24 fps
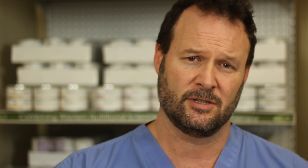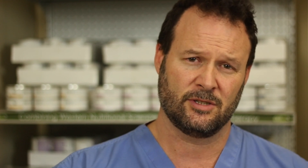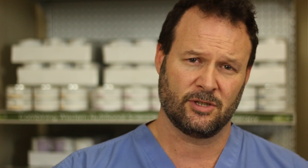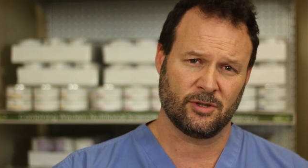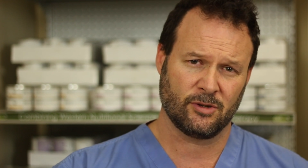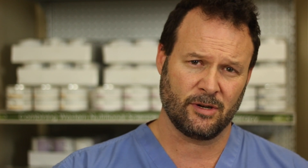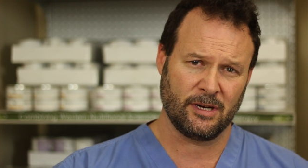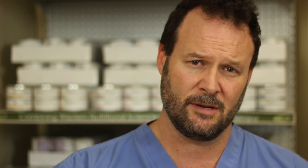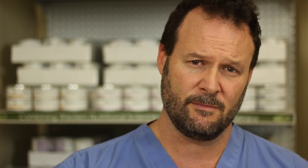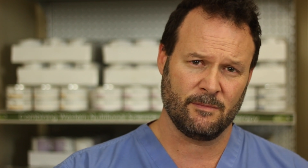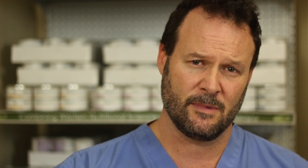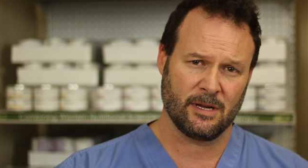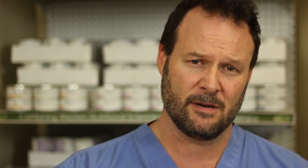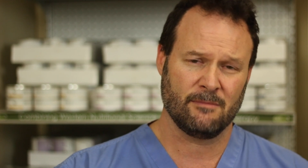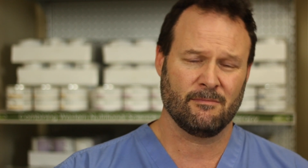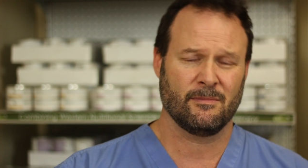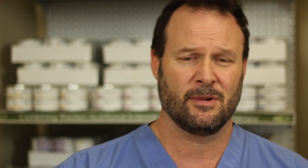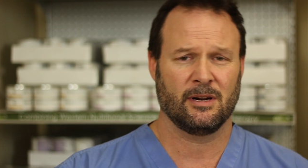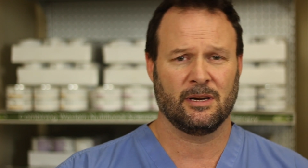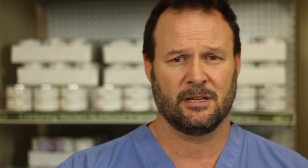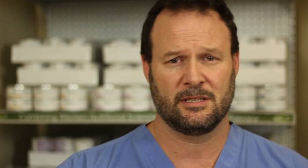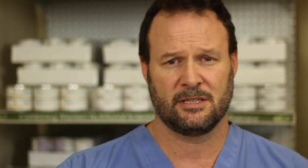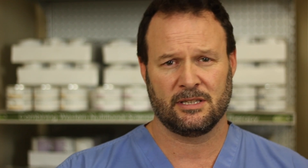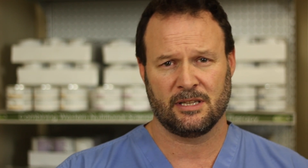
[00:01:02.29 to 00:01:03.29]
a treatment,
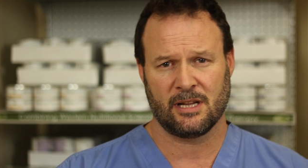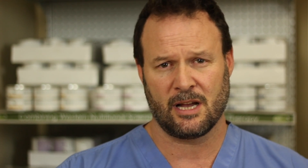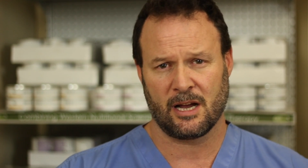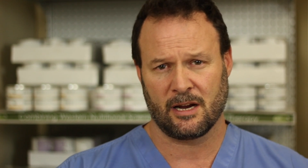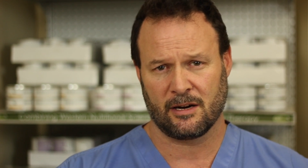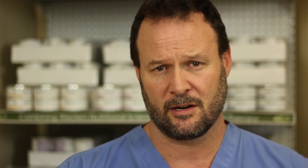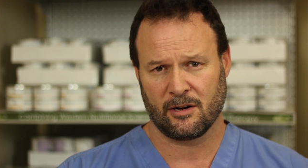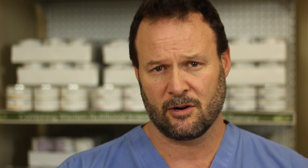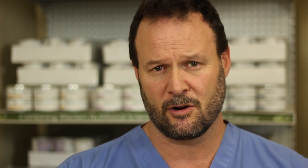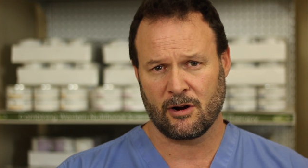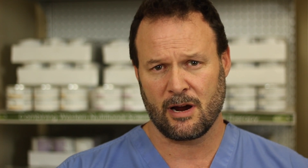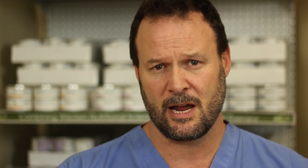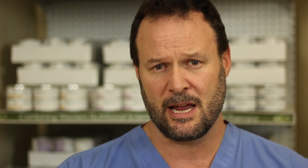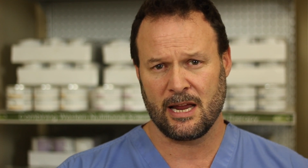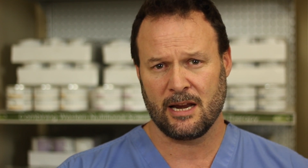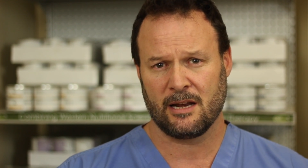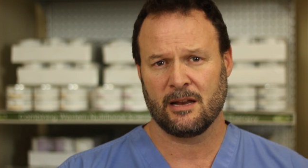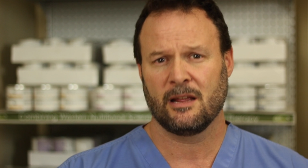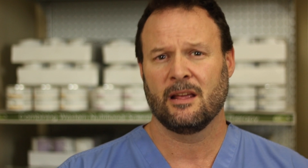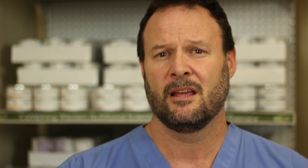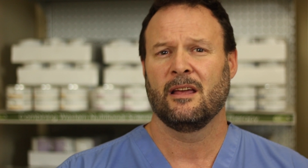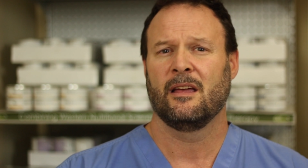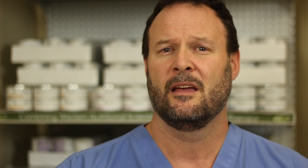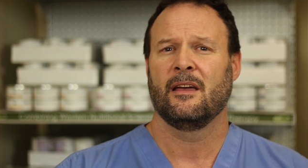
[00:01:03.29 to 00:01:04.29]
but it's not
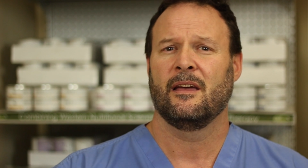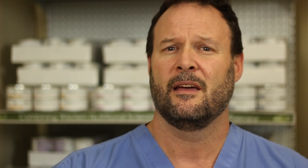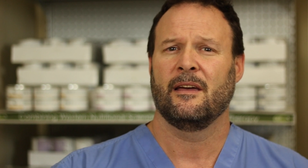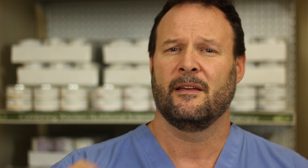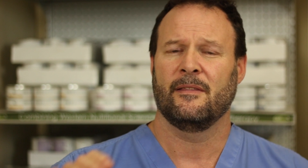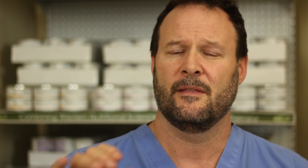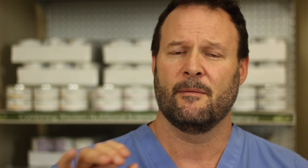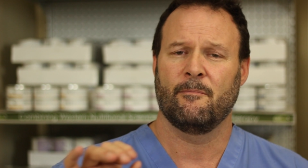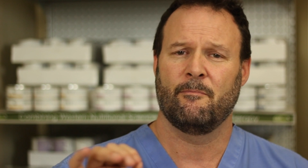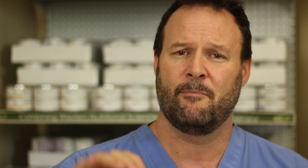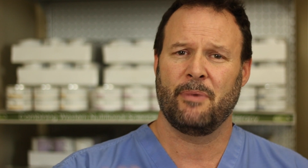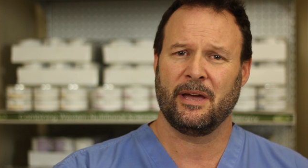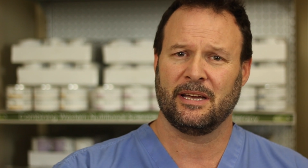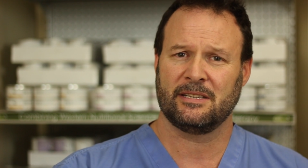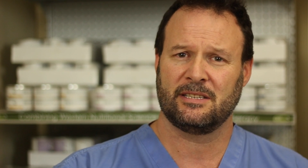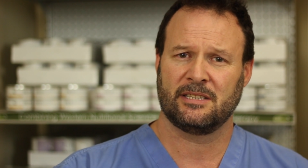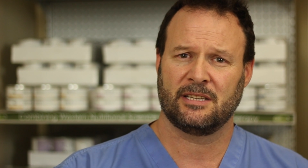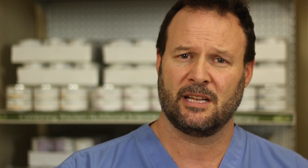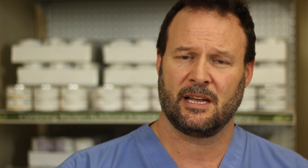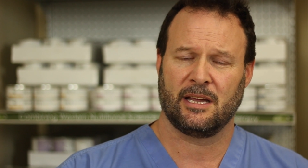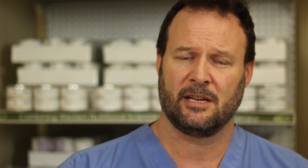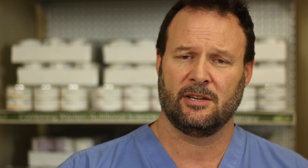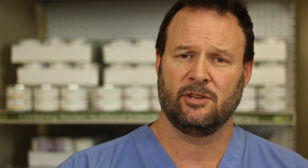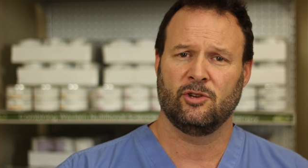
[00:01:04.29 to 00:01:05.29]
great. And the
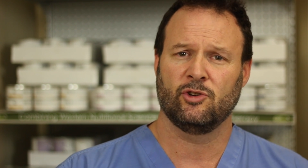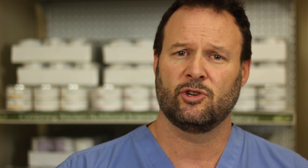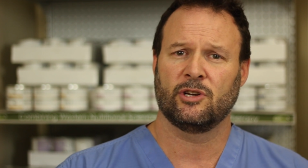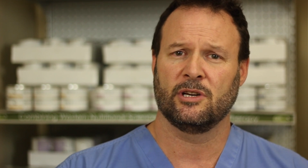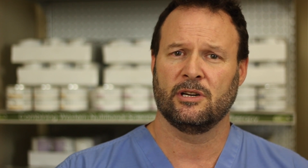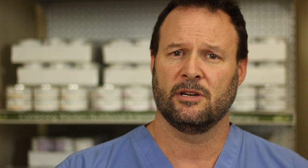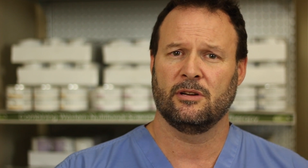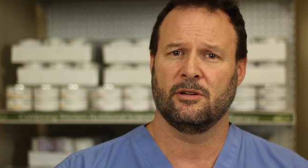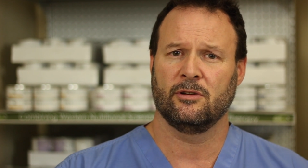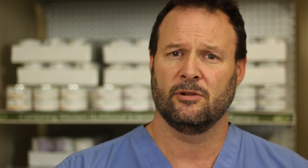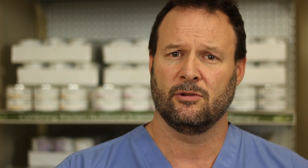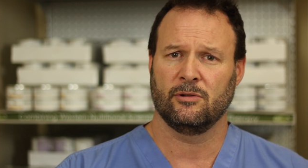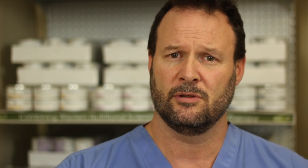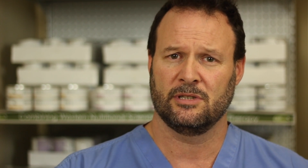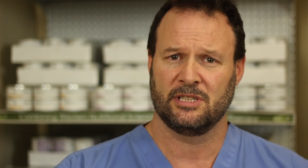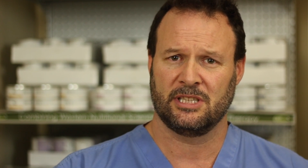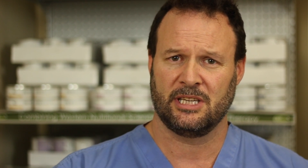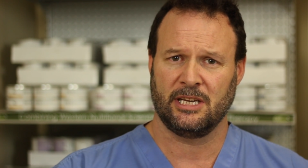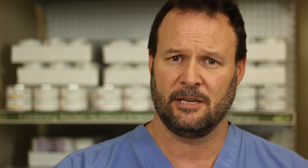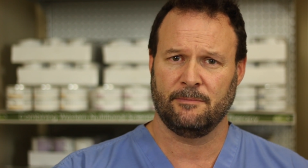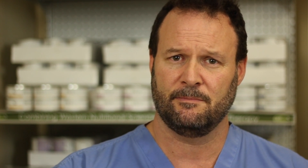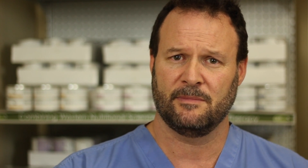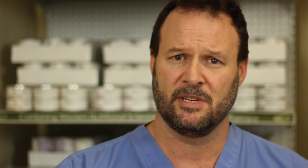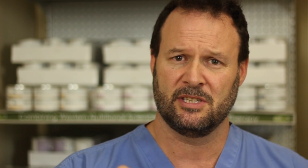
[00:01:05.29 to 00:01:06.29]
best thing you can do is
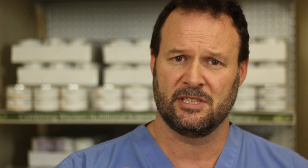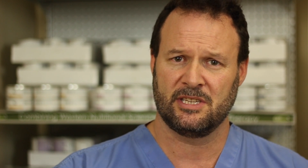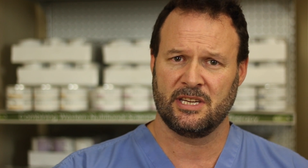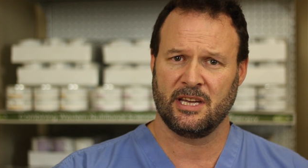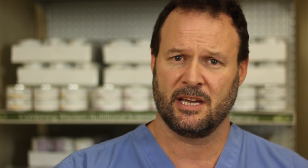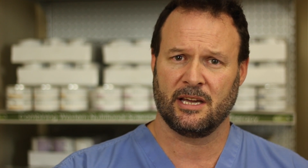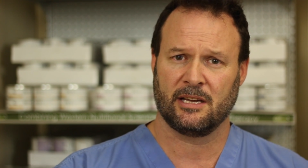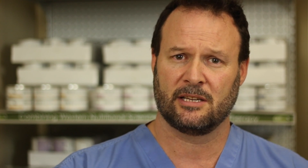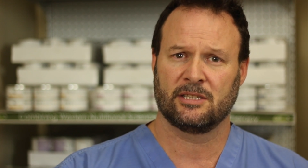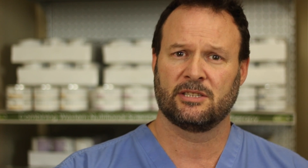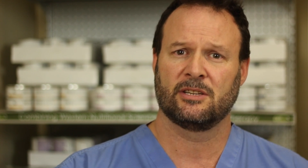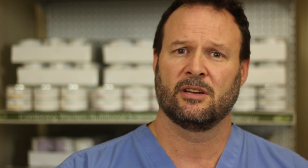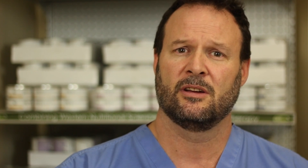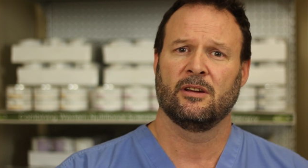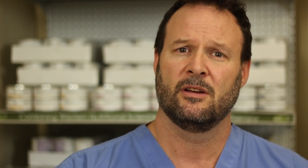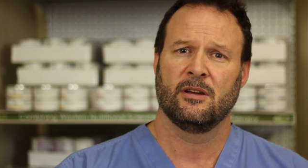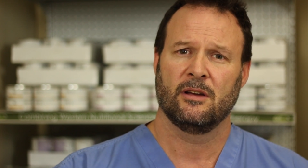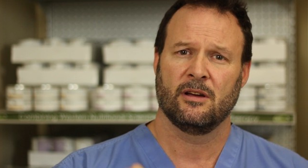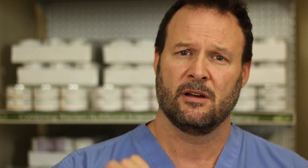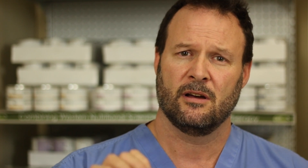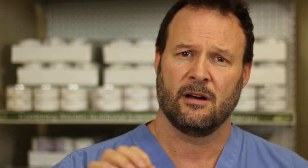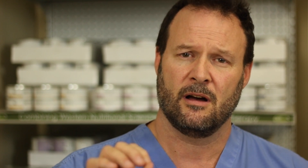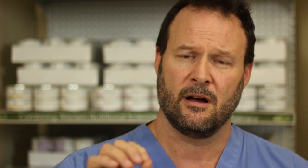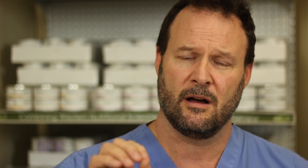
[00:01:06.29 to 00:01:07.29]
keep the ticks
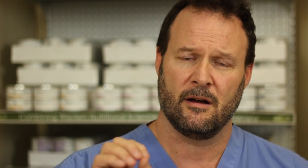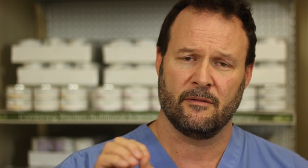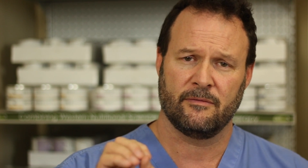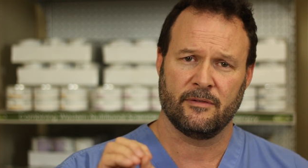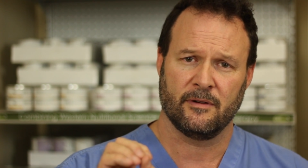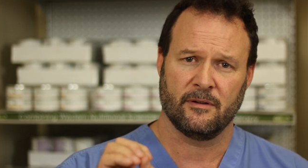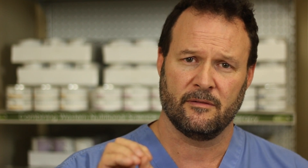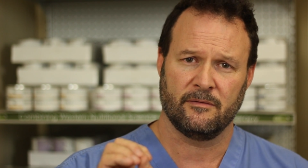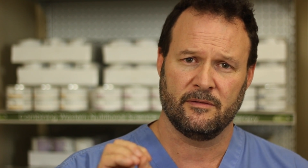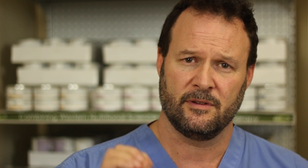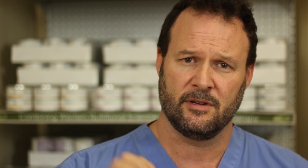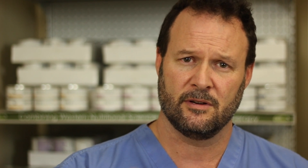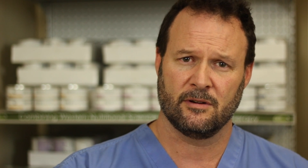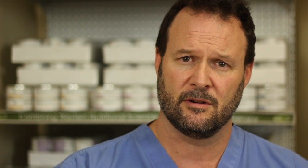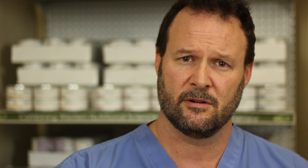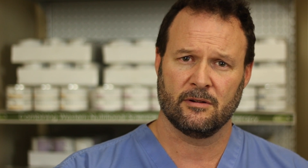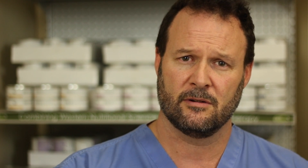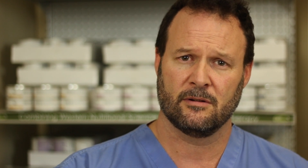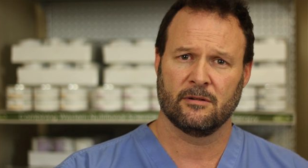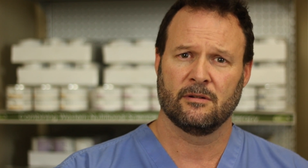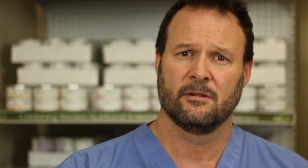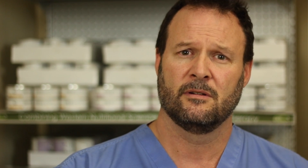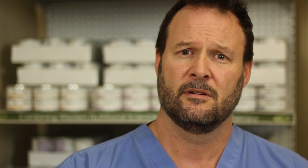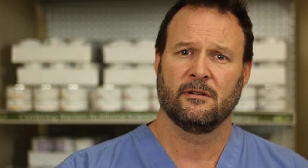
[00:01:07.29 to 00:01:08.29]
off of
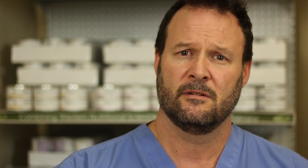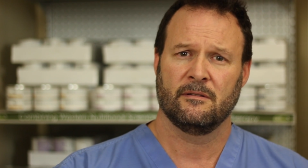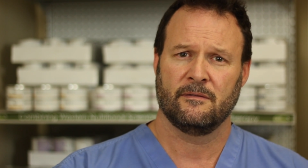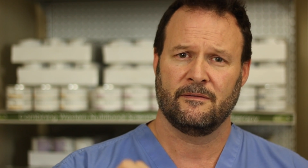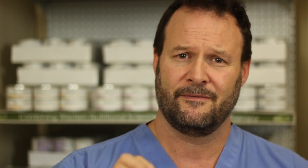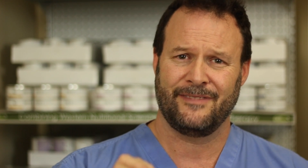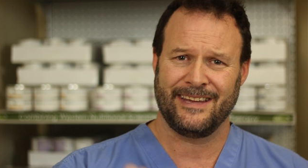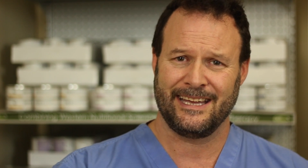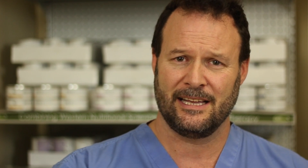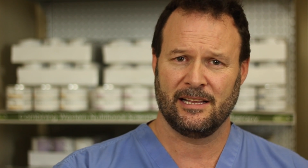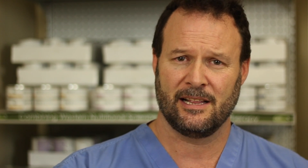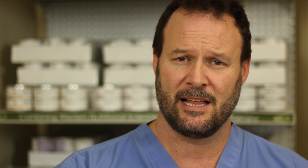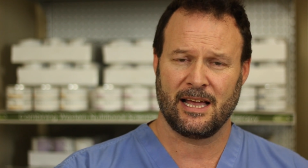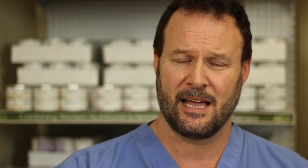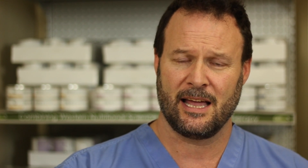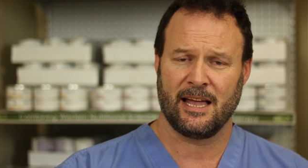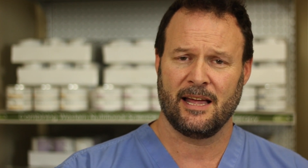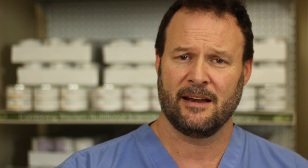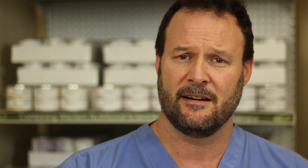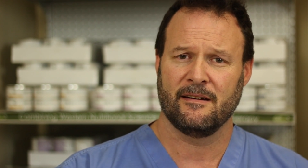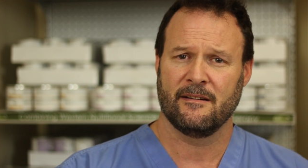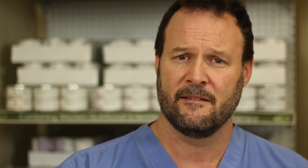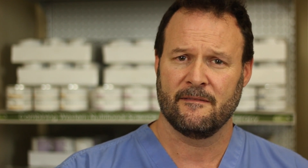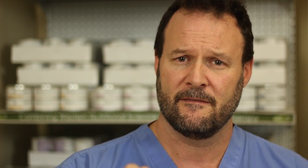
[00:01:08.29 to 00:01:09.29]
your
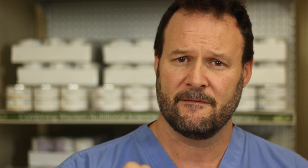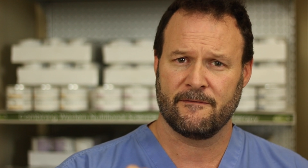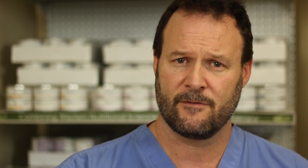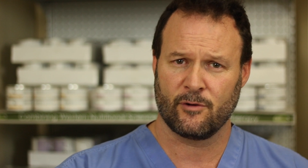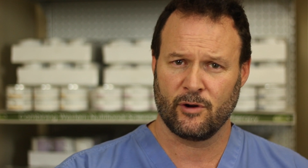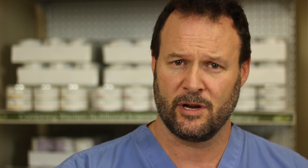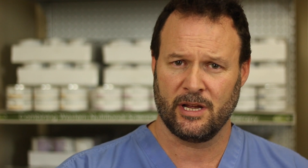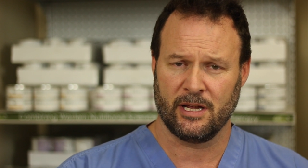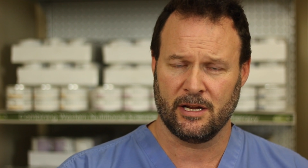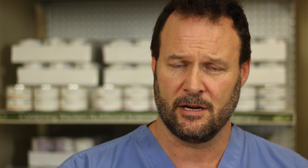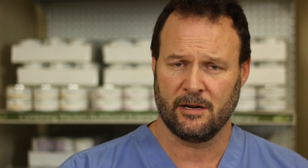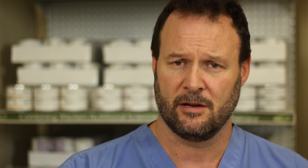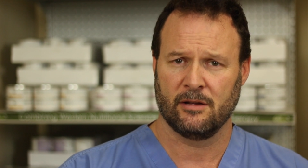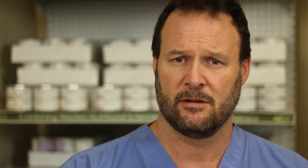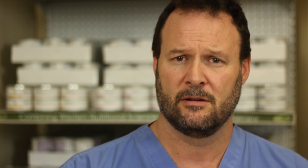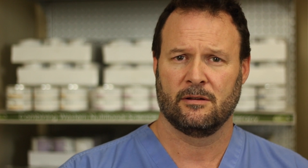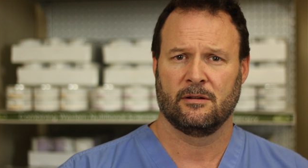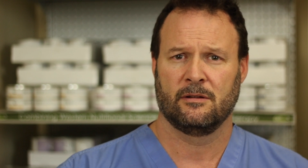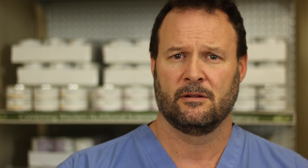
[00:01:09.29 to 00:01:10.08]
feline friend.